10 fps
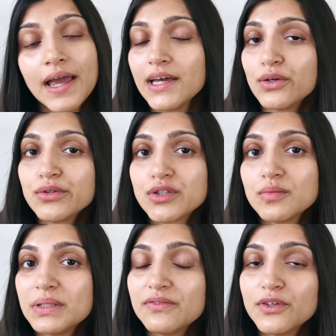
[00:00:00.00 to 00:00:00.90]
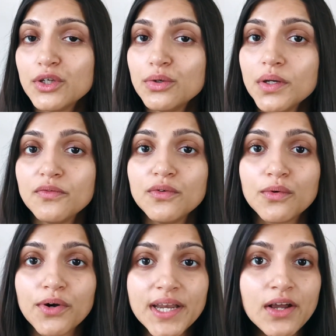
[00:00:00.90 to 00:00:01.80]
It could also be for you if you've
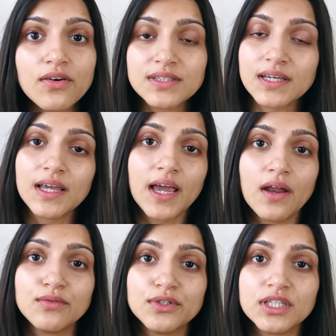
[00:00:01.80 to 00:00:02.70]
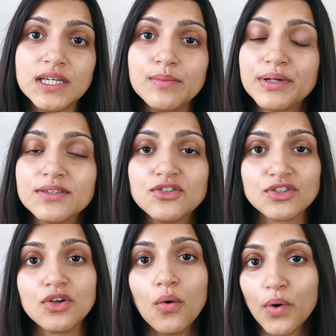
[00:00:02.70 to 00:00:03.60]
already got a skincare routine but it's
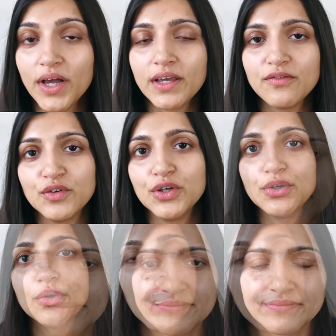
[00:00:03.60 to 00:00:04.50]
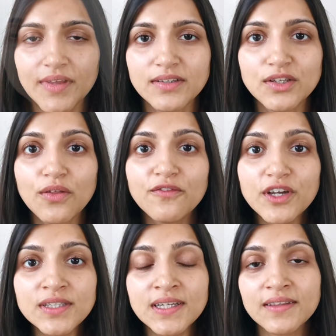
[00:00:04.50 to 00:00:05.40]
just not working for you. So the
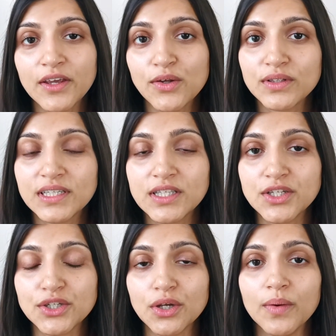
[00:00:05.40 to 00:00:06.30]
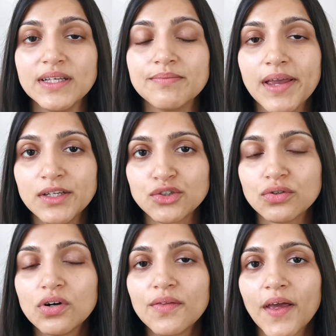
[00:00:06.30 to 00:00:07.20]
first thing that you'll need to do is make
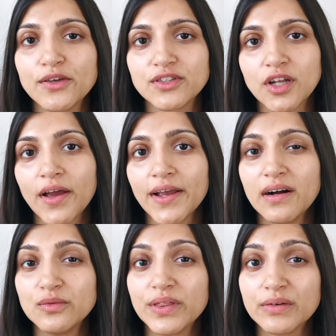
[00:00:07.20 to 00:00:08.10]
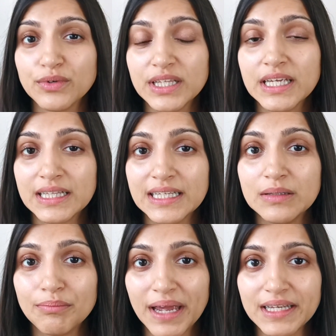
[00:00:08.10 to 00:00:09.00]
sure that you're starting off with a really clean
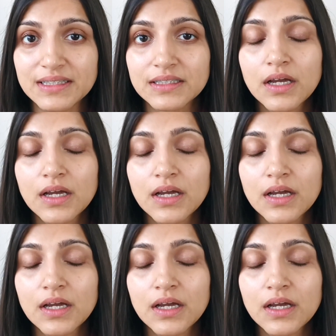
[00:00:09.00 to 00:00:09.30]
base.